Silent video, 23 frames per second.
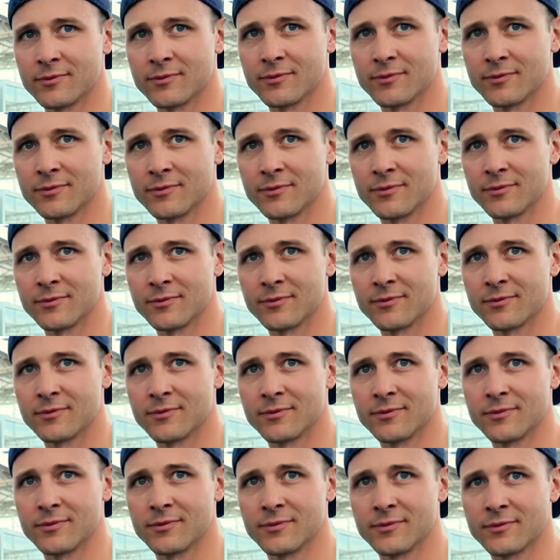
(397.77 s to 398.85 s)

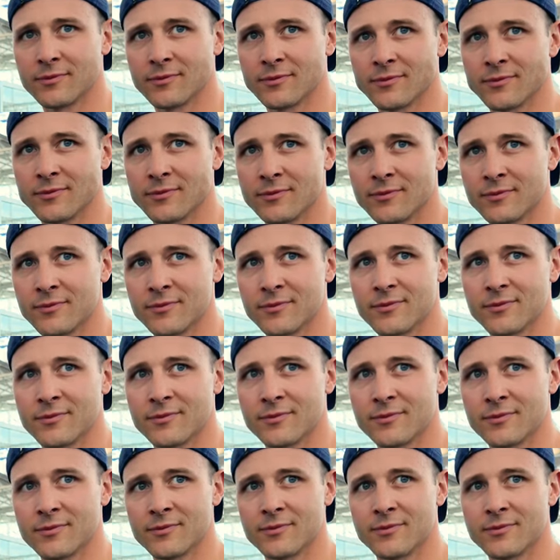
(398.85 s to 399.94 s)

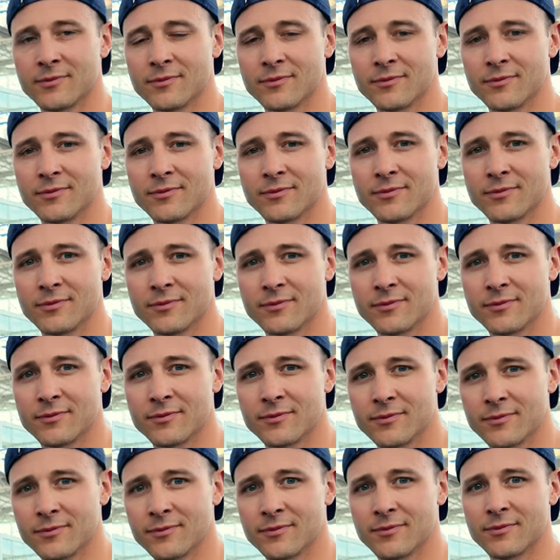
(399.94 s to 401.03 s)

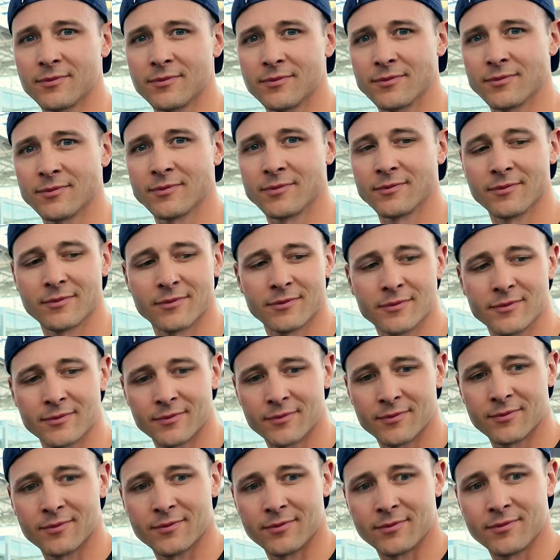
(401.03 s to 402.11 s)

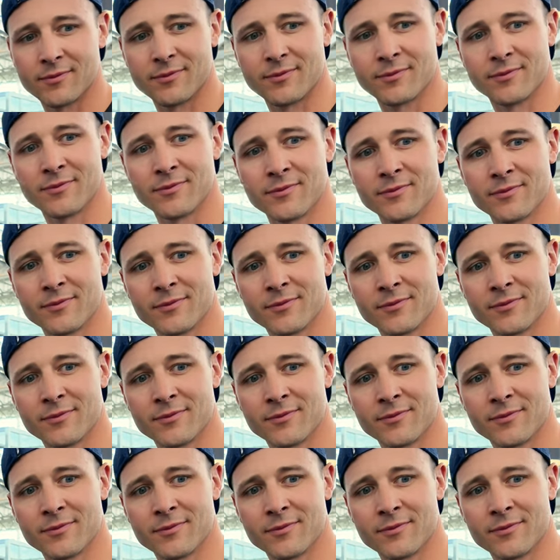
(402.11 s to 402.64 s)
This person isn't speaking.